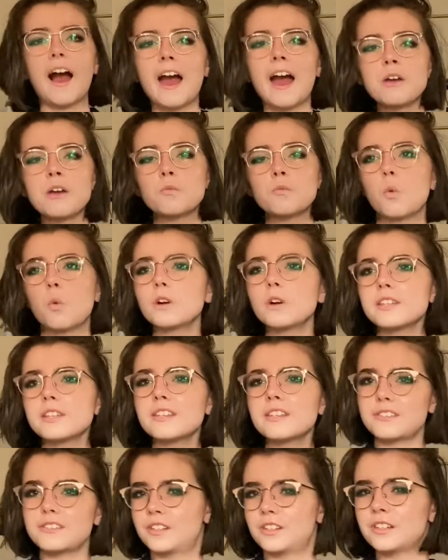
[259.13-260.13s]
I wore
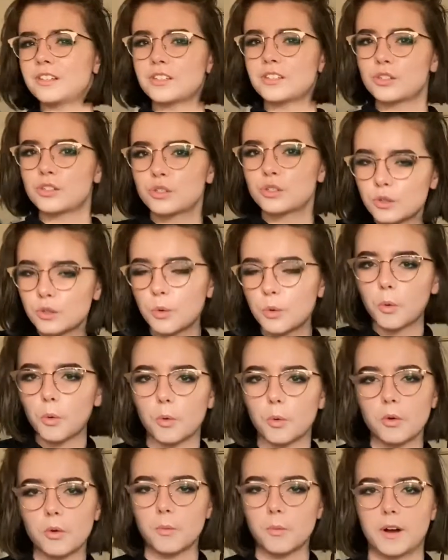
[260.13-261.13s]
this to
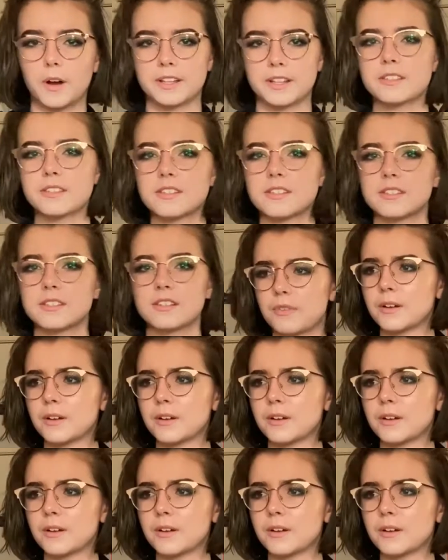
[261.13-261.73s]
school once.